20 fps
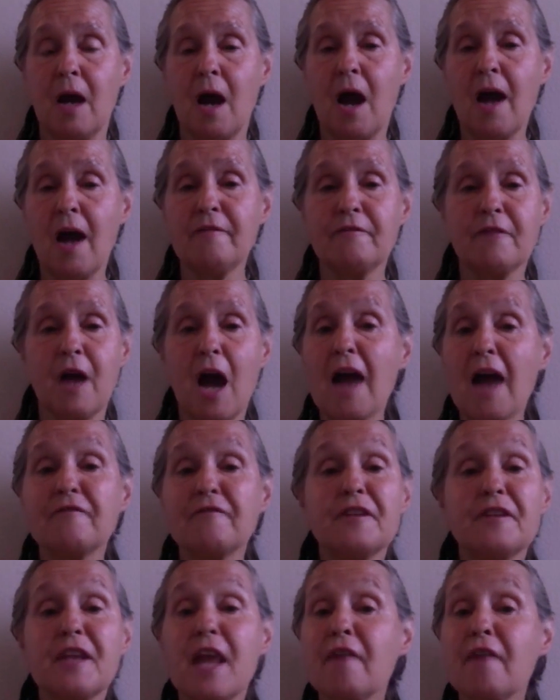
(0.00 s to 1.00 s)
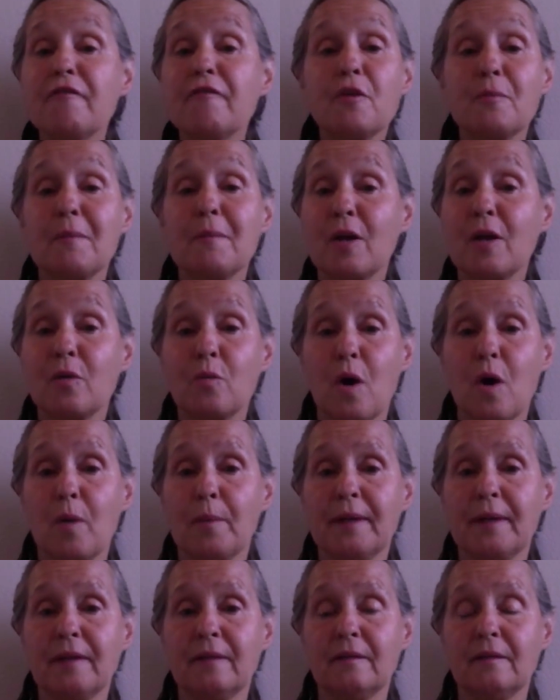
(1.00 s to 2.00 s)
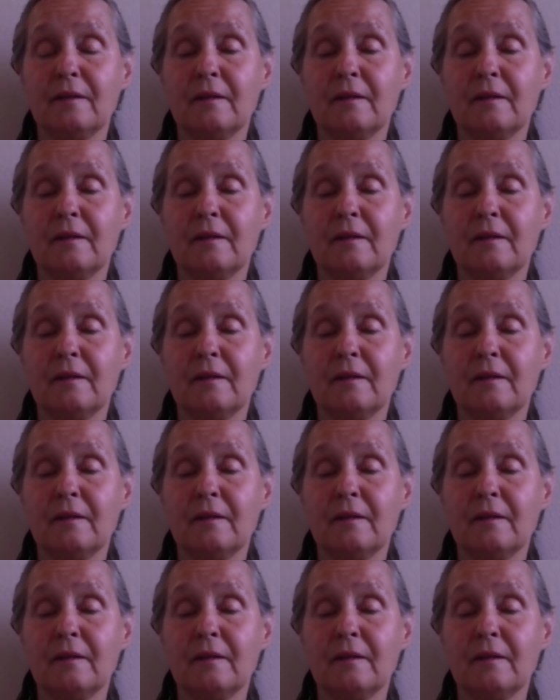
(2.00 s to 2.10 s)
I've never met a woman